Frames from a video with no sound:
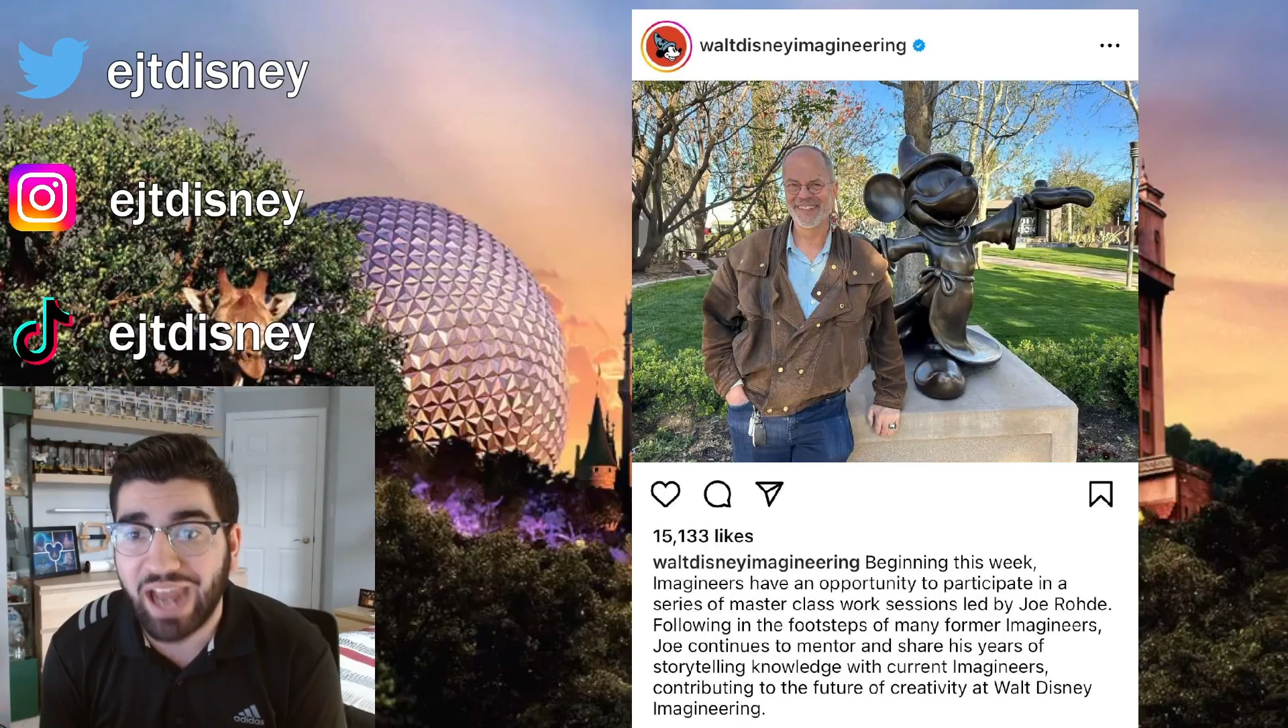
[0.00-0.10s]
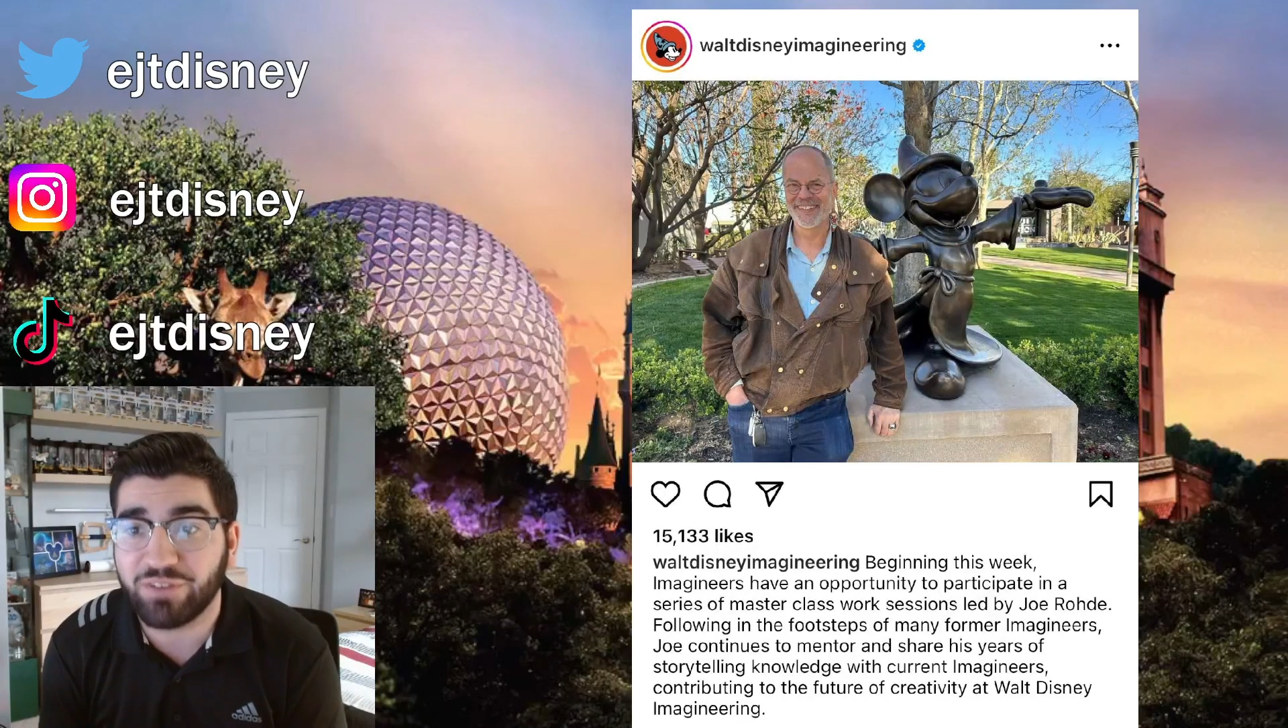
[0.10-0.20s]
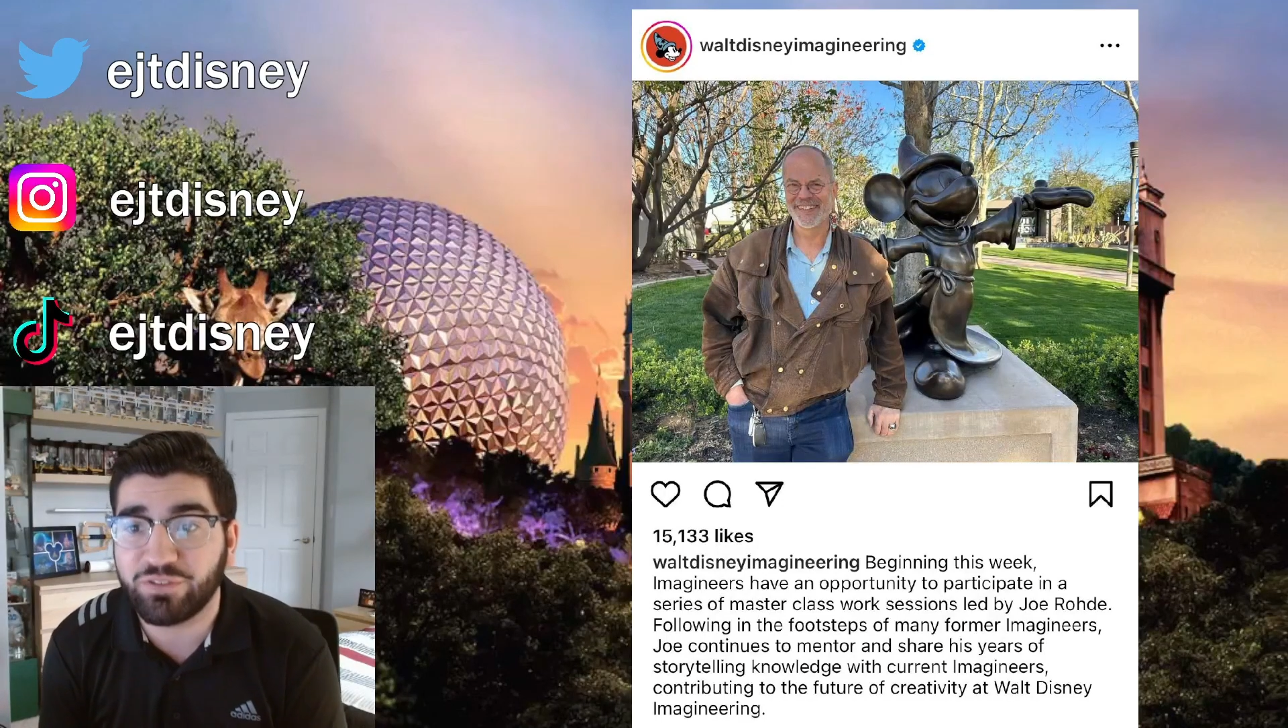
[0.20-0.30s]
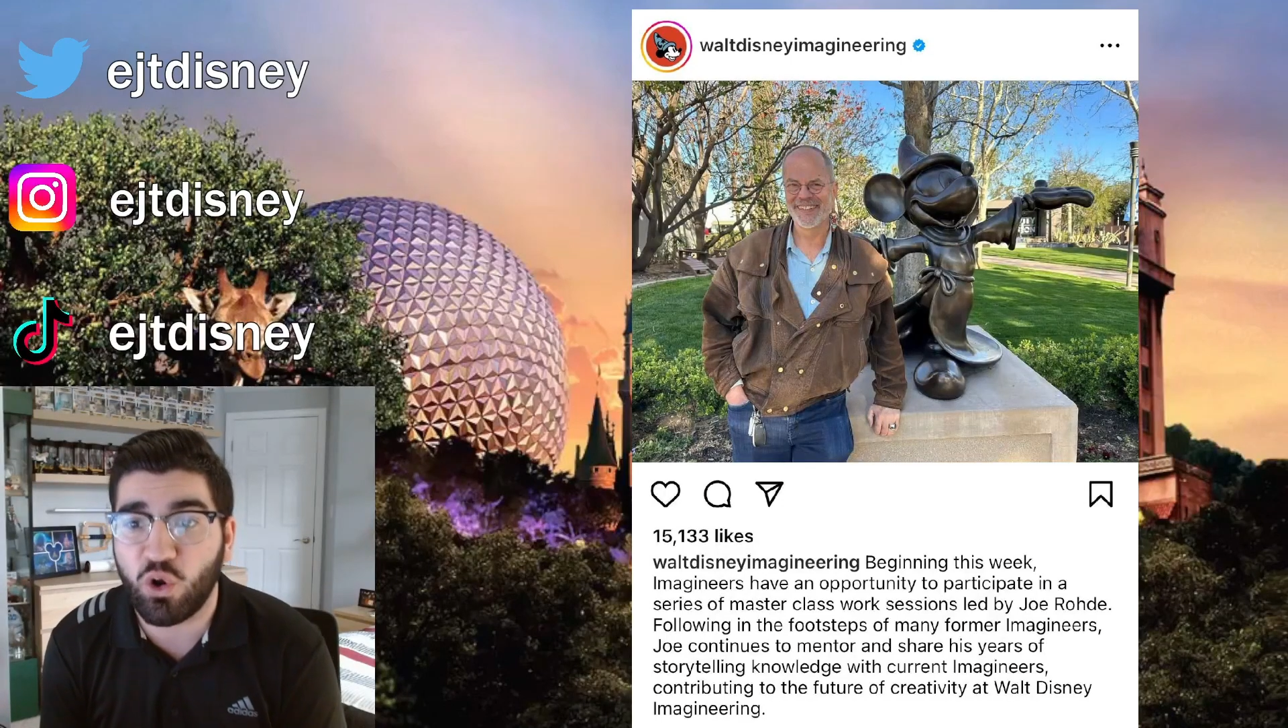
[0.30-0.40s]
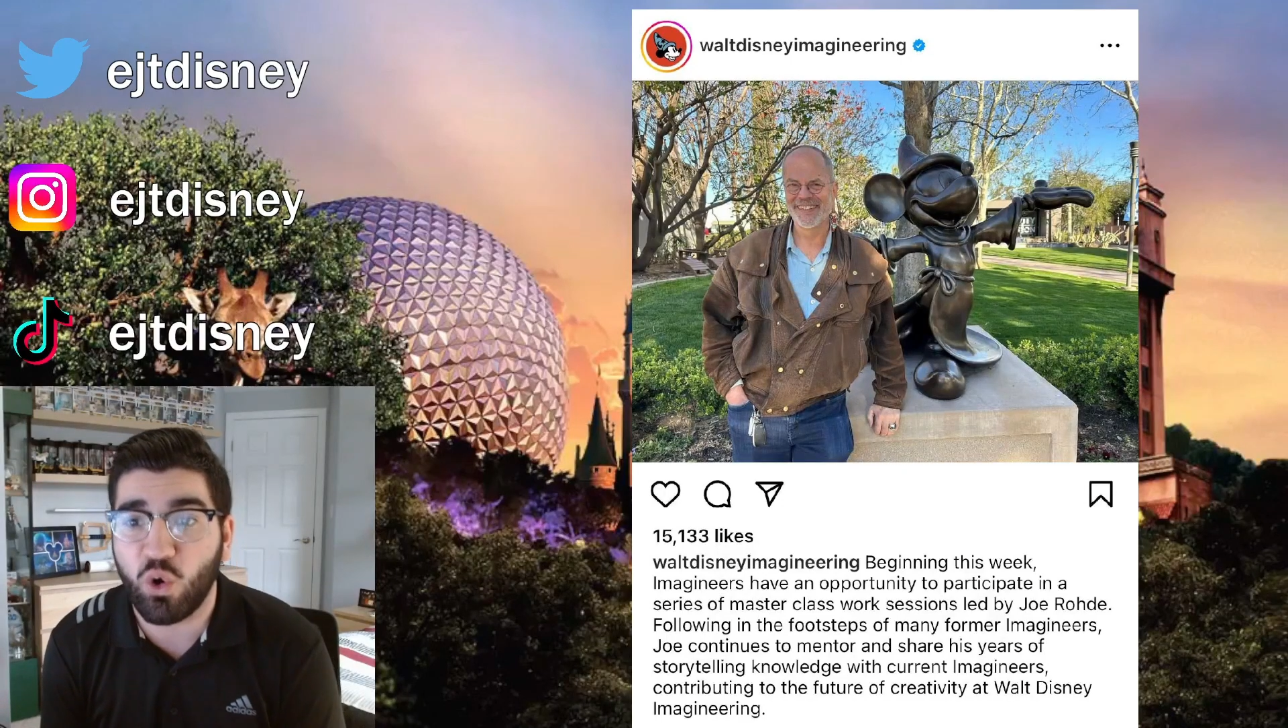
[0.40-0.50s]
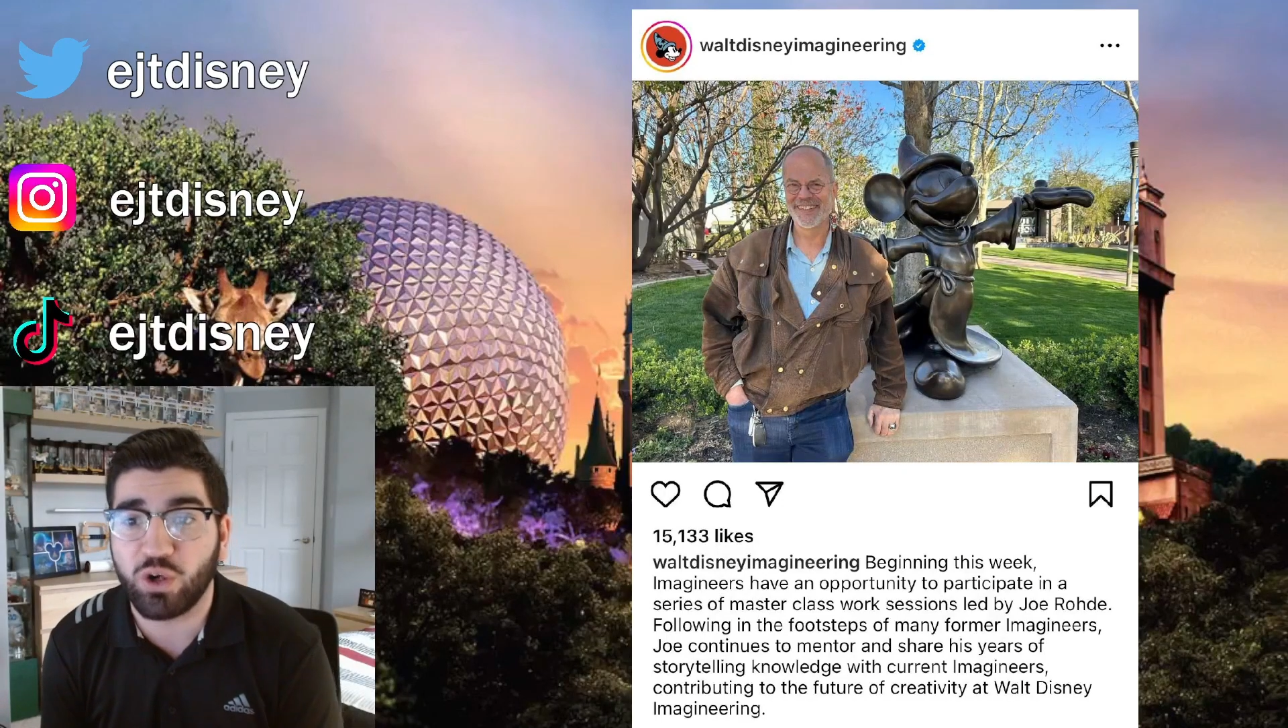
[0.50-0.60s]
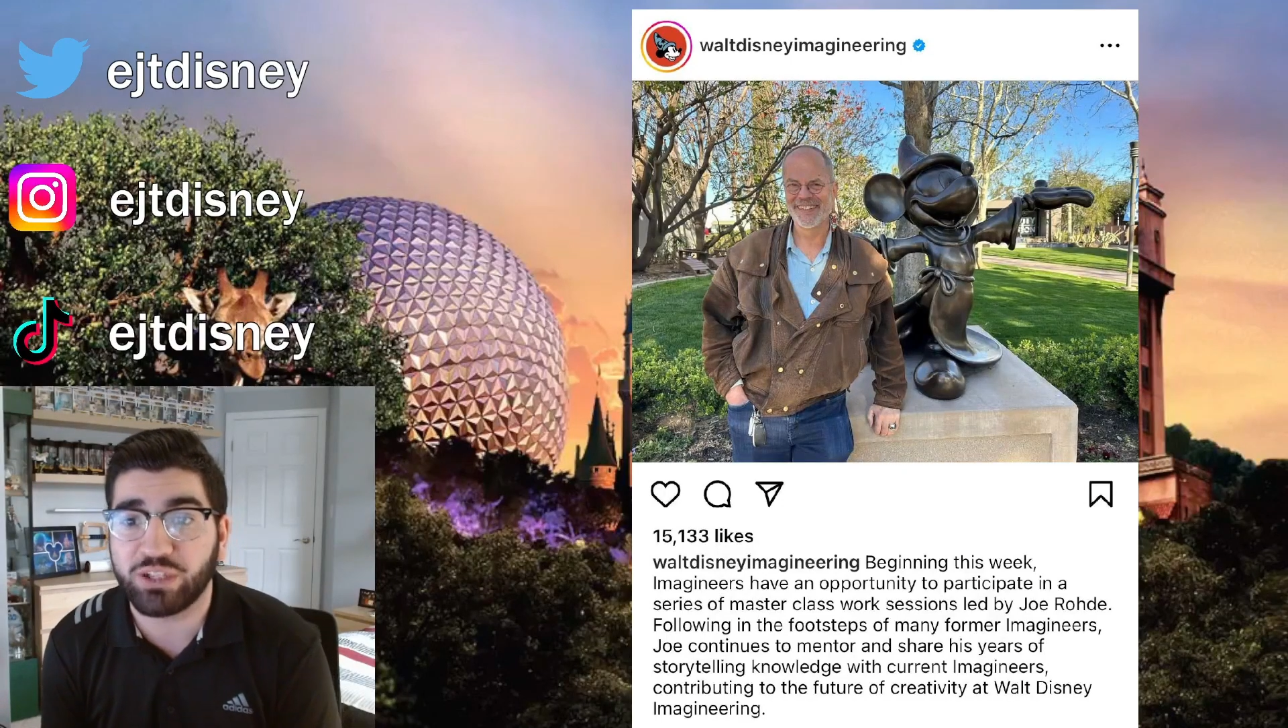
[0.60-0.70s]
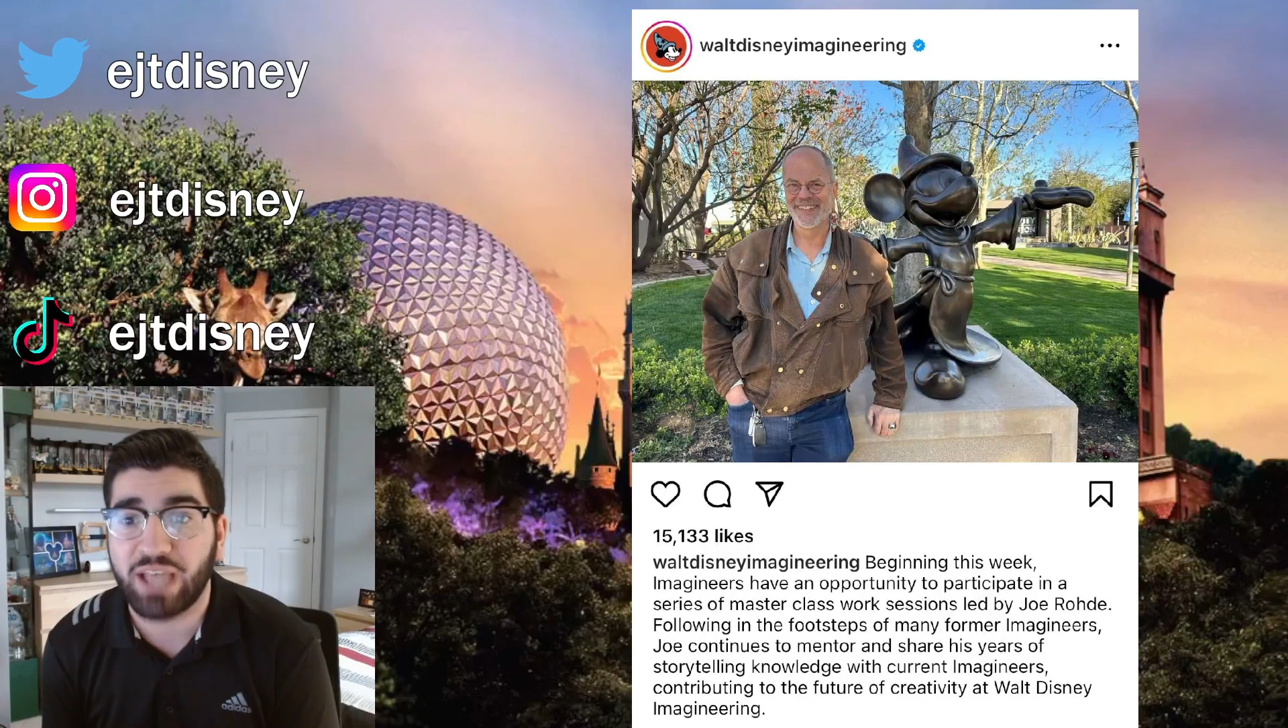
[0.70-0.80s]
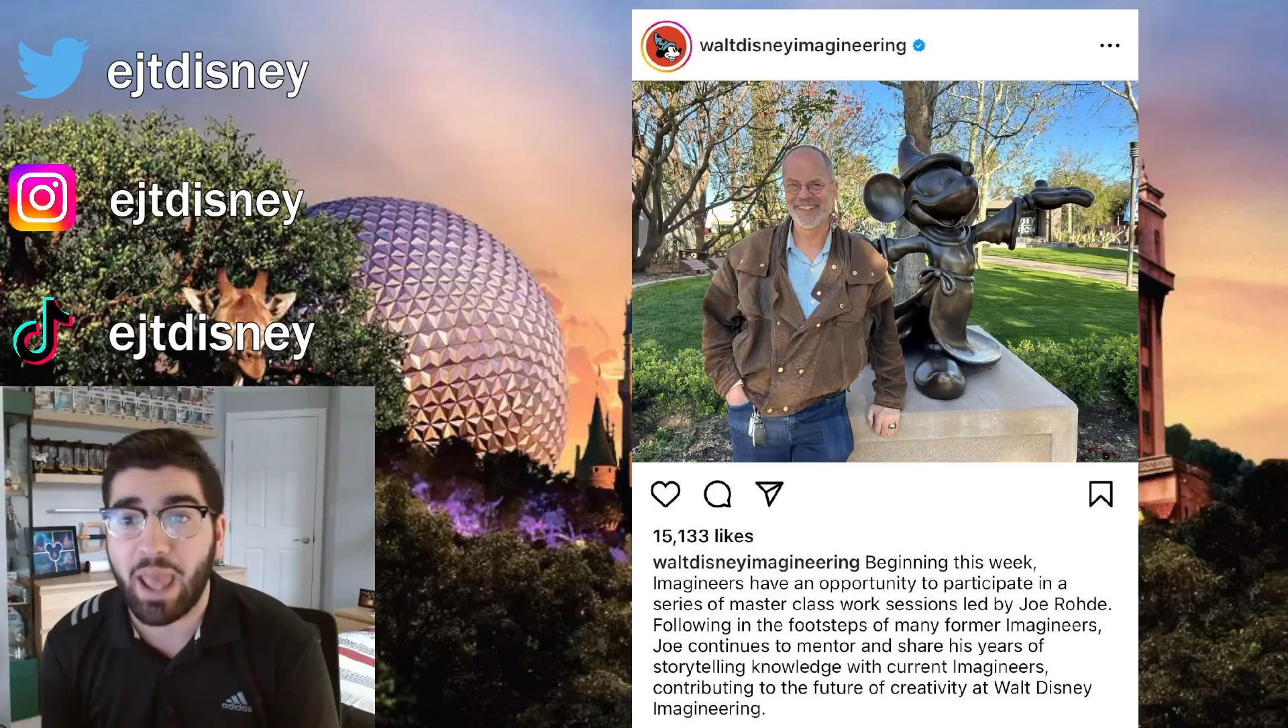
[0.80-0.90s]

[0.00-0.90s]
of course,